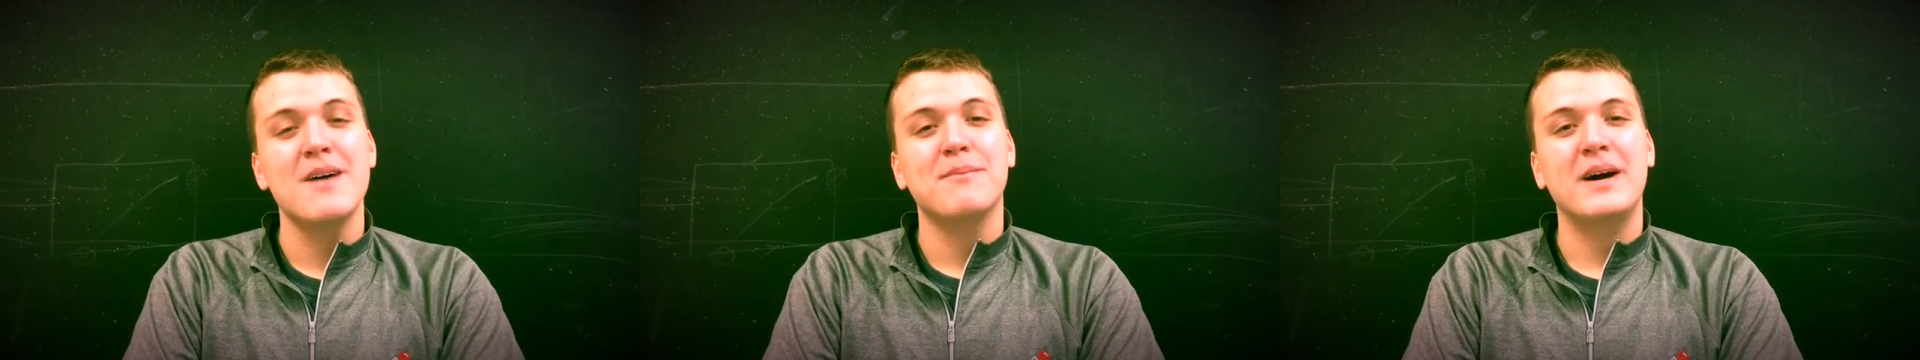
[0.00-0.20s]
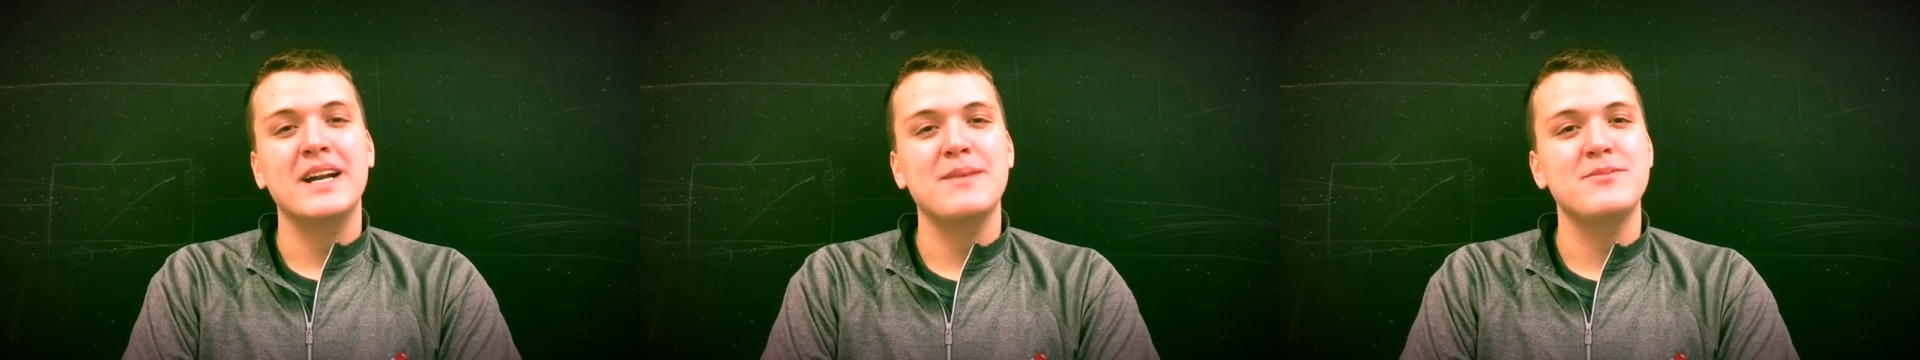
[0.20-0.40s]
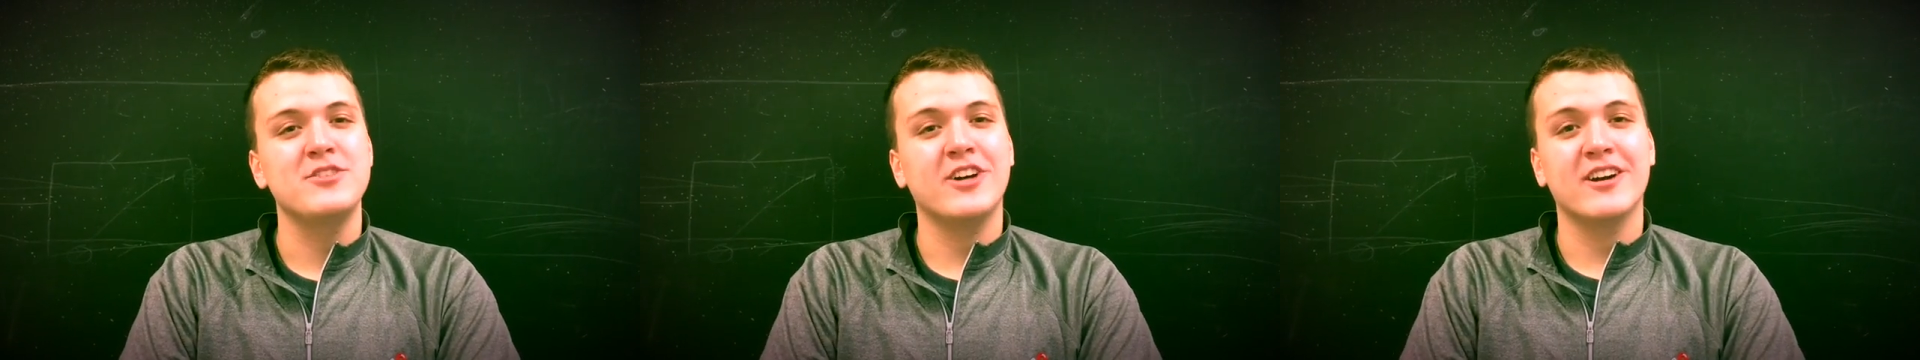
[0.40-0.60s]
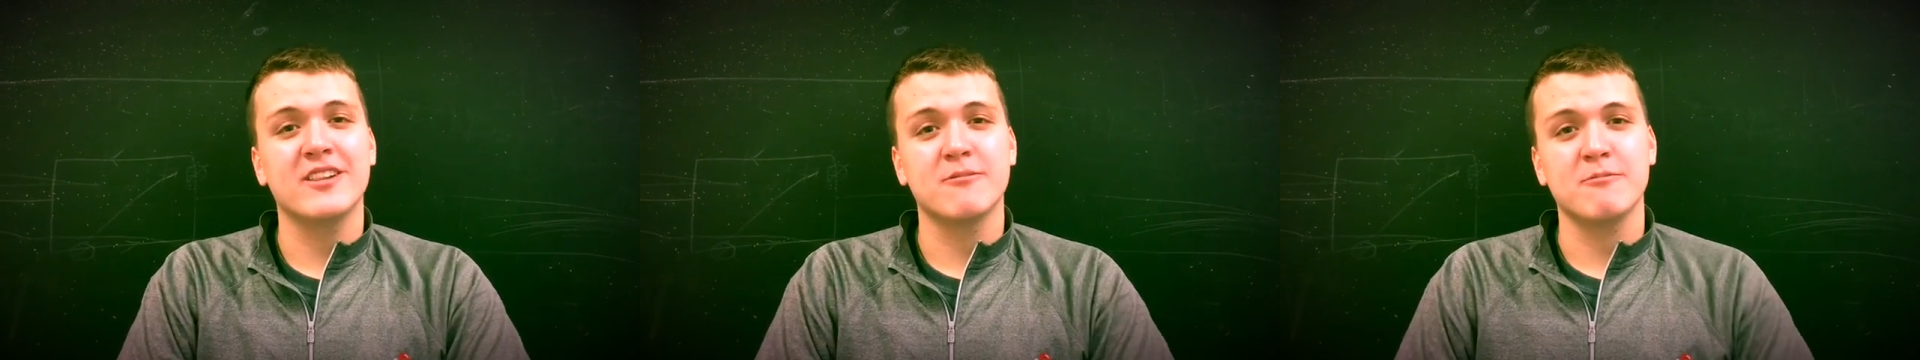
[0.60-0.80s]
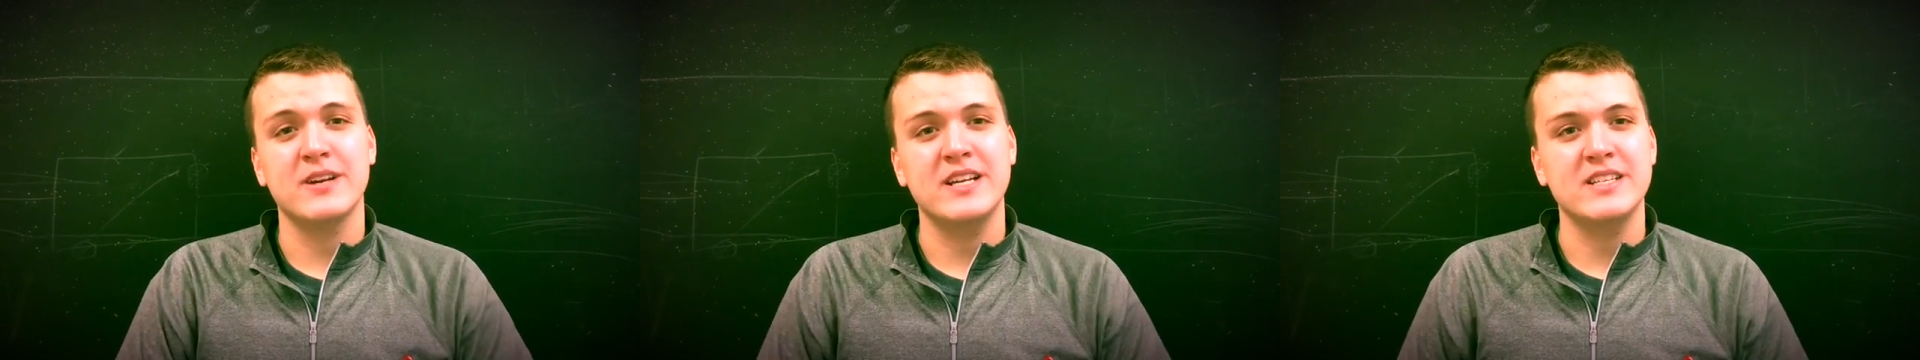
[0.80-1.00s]
My name is
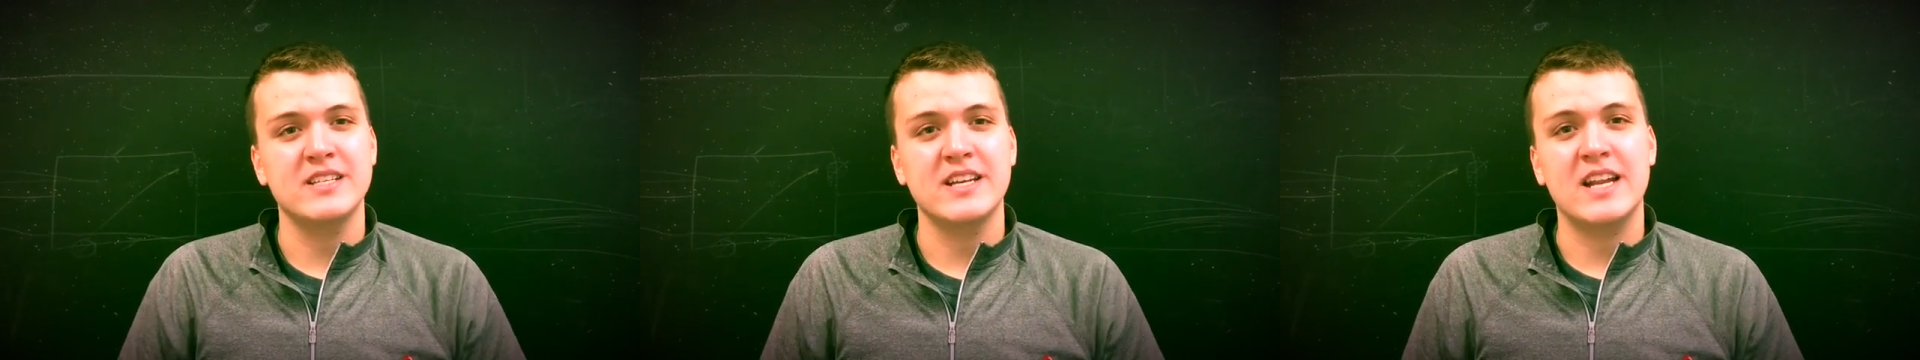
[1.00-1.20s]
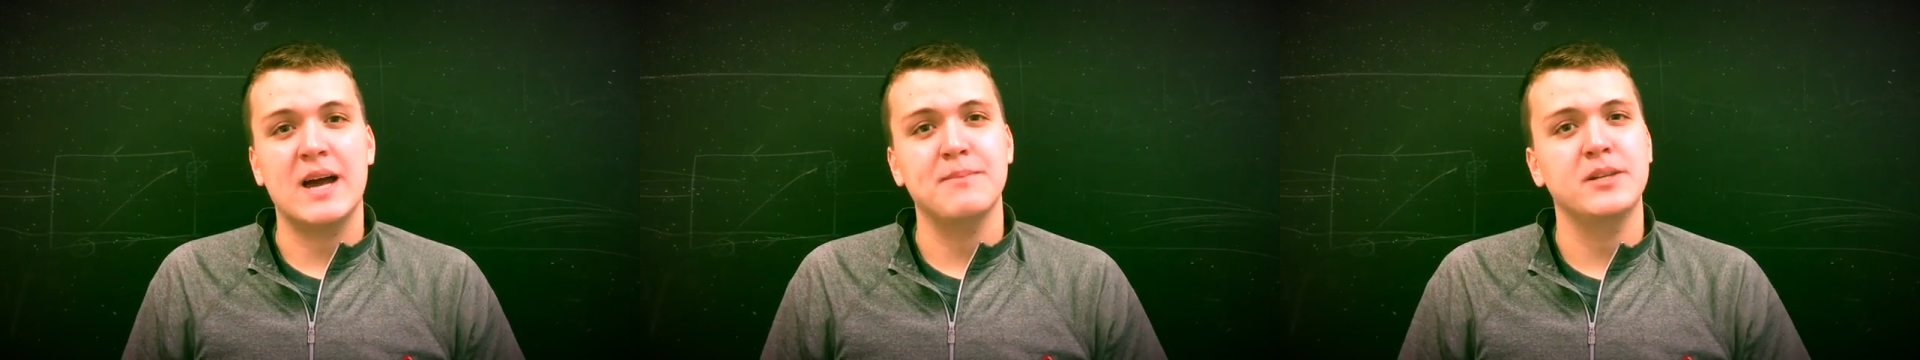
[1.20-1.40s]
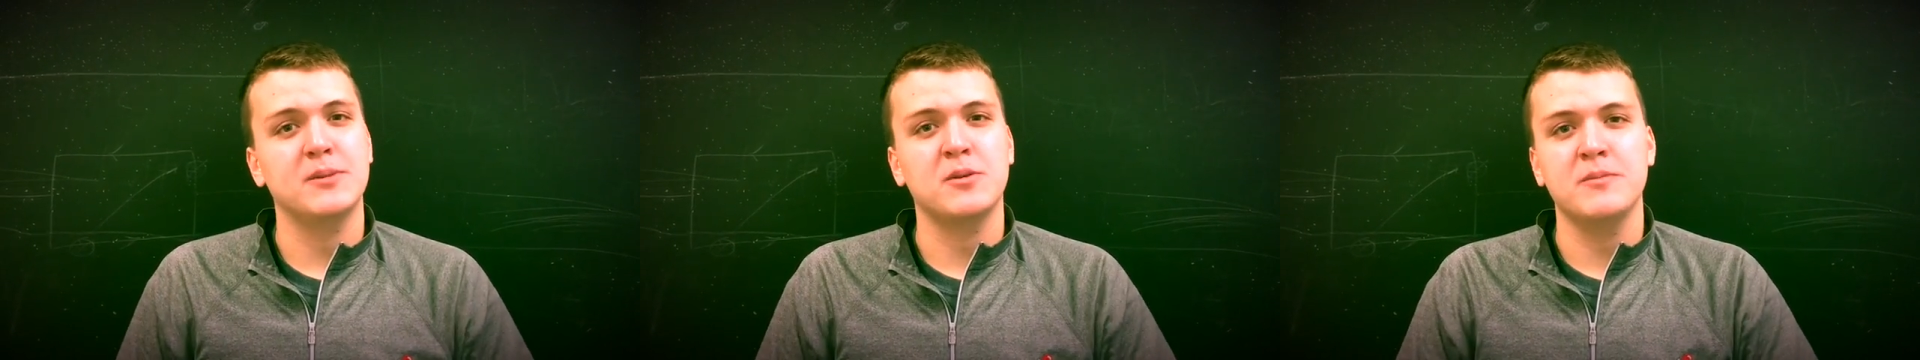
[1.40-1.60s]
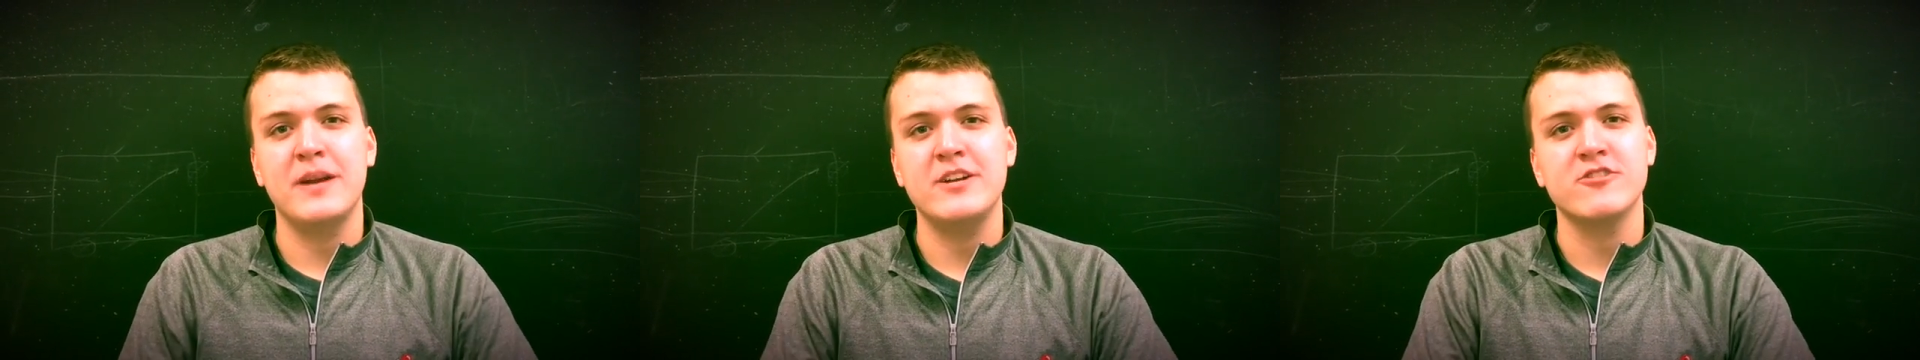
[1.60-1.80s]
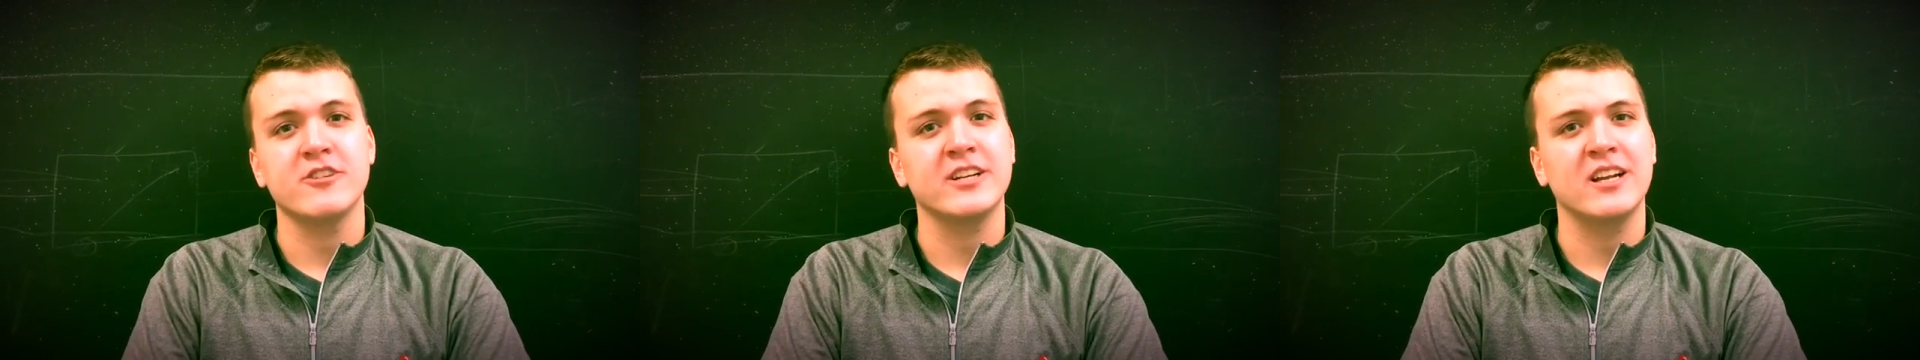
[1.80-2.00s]
Jonathan Reese, and I'm double
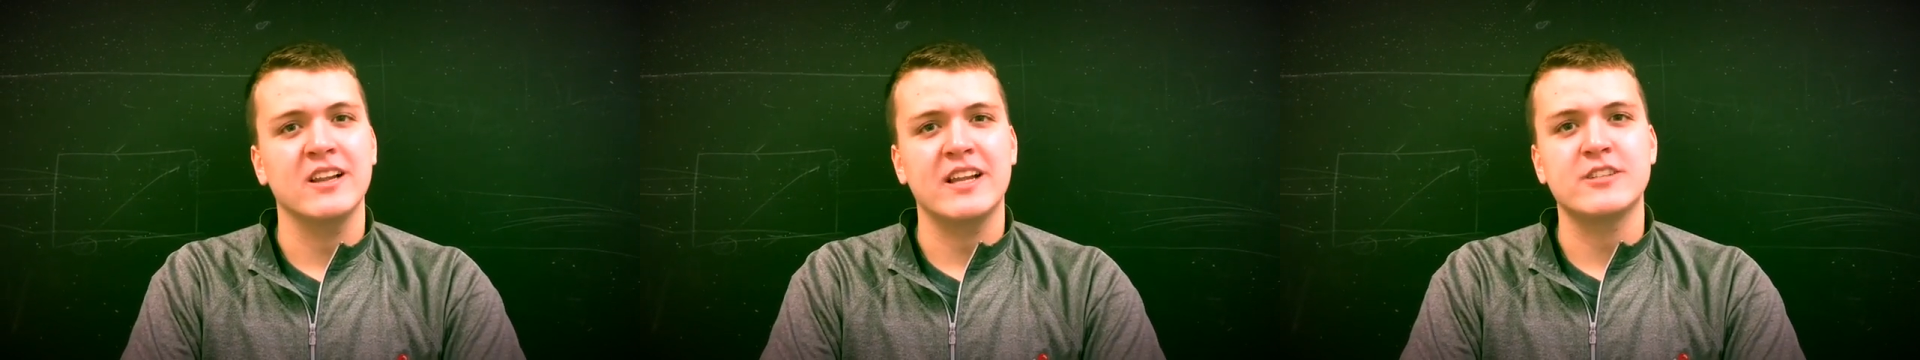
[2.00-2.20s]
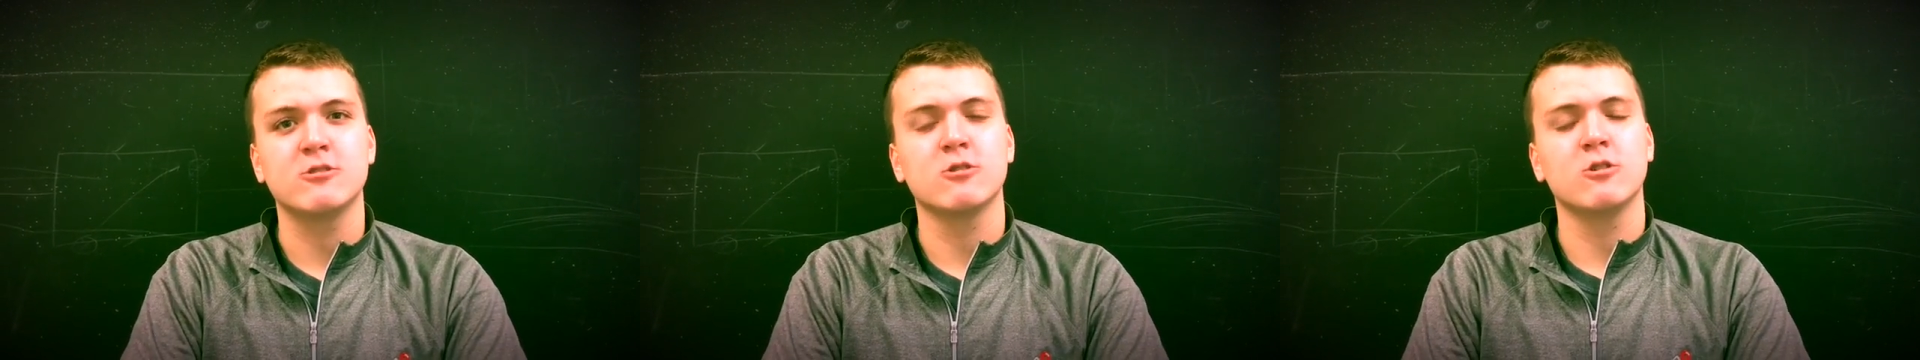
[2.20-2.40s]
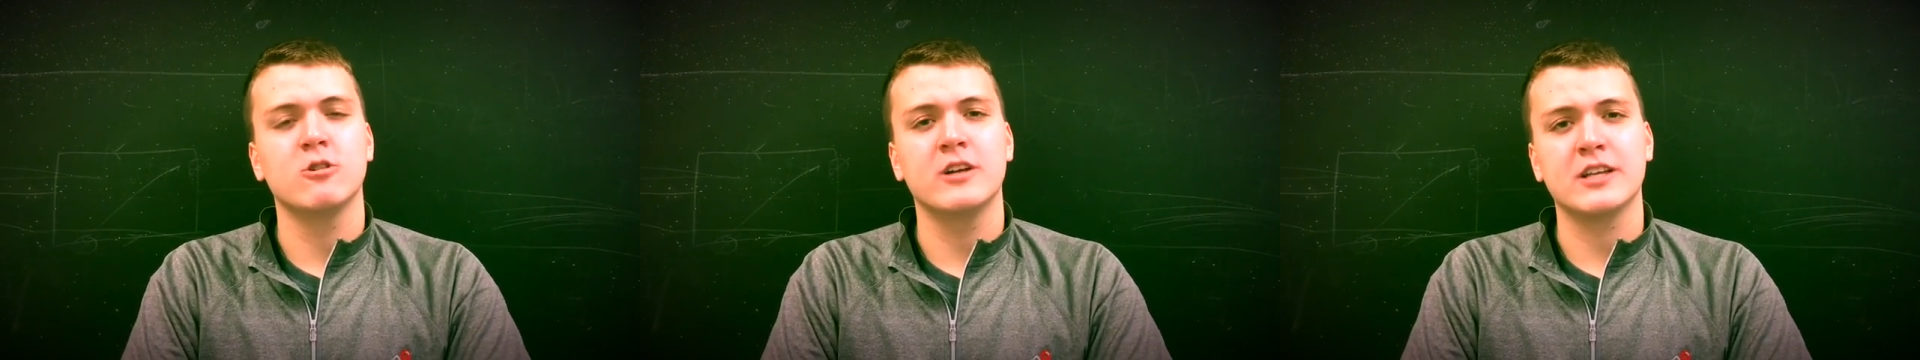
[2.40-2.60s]
majoring in electrical